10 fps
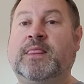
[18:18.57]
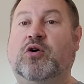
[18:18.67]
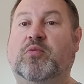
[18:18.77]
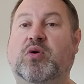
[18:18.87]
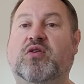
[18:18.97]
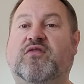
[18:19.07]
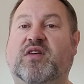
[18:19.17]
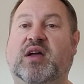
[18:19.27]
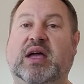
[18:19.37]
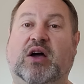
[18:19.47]
or move
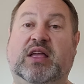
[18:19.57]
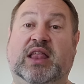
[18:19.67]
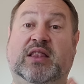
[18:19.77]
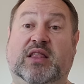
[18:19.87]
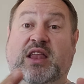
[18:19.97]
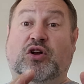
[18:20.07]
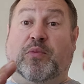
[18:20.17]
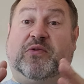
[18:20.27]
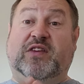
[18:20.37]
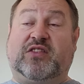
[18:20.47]
in an
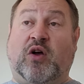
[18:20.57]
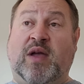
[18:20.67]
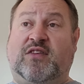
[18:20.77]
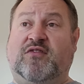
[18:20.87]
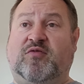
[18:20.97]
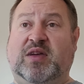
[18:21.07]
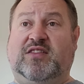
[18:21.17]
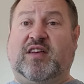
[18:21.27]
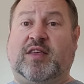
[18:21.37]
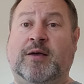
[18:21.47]
opposite direction from
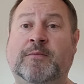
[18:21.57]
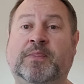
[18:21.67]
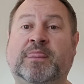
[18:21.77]
each other.